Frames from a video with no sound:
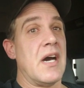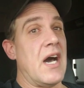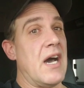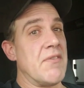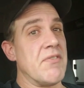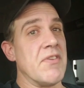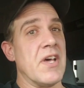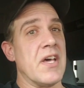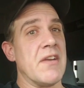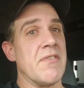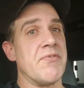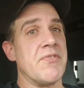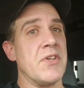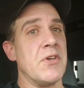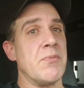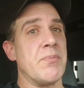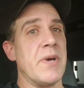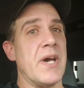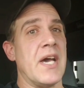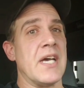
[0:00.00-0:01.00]
I've let a
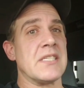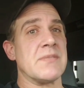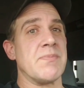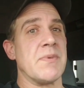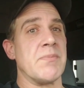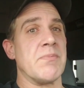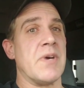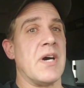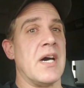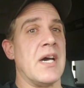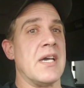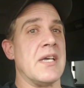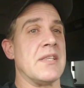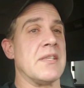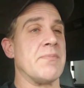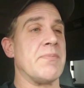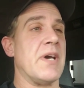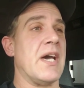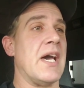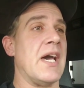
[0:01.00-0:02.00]
few pass me by
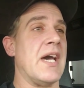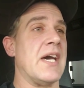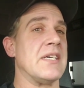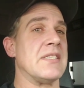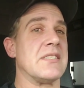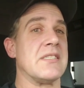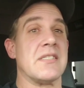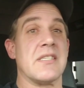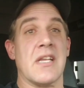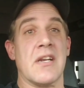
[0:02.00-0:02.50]
in the past